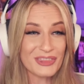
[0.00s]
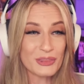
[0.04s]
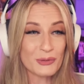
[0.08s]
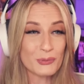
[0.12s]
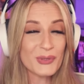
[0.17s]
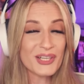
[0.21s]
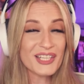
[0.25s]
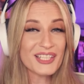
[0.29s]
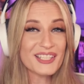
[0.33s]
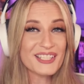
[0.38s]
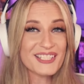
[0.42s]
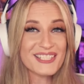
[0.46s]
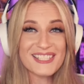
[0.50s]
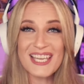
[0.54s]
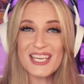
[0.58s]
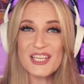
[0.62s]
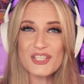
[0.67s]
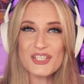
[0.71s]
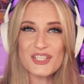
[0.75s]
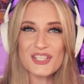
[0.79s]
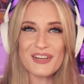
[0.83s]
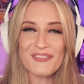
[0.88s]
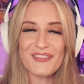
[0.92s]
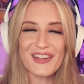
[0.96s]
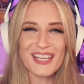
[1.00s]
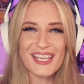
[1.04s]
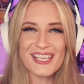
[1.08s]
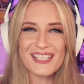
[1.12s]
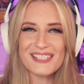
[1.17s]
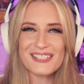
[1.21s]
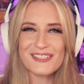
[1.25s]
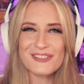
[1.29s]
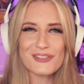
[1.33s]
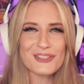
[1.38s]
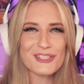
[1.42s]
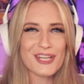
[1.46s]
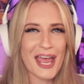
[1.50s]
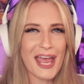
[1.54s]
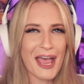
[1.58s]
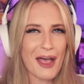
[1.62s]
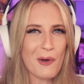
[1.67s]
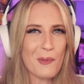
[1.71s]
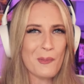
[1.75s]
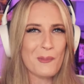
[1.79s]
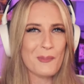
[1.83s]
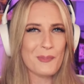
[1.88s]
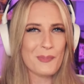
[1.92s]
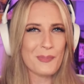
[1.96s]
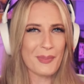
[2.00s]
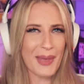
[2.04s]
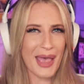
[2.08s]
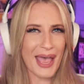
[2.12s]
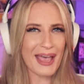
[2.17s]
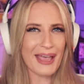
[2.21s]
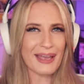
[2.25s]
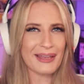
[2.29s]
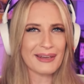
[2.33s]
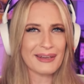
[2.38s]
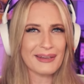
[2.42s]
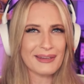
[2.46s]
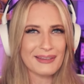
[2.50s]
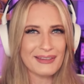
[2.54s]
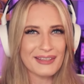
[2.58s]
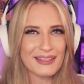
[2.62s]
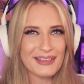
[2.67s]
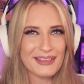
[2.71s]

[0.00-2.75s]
at the realization of, I guess, just how bad